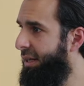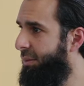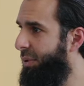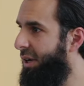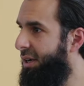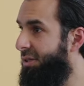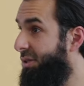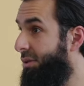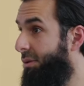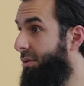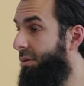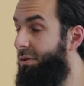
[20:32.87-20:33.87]
because
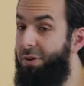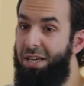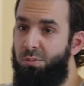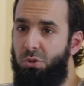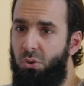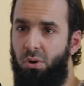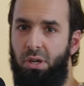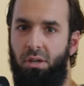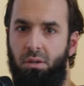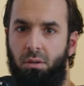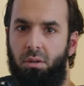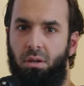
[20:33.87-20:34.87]
the vast majority
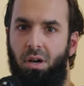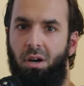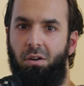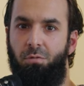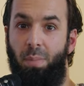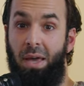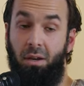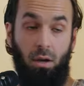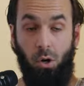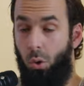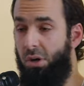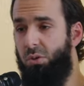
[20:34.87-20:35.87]
of men,
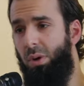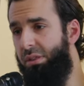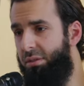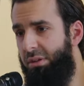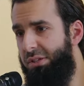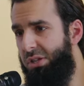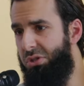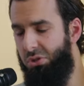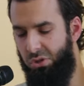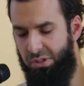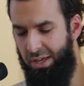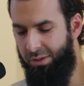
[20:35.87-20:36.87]
according to what these sisters
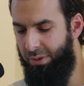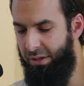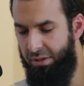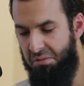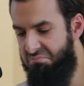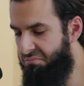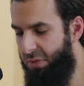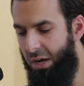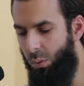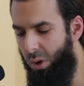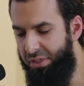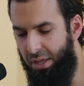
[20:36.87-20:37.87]
are telling me, they
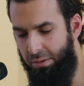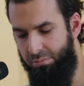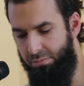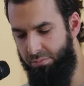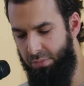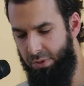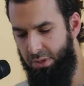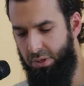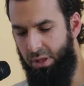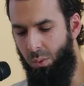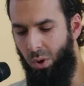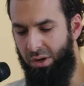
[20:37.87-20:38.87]
don't want that.
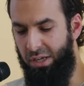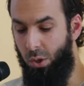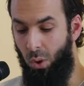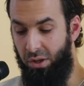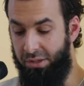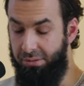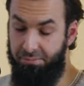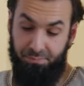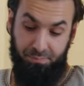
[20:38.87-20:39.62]
They want equality.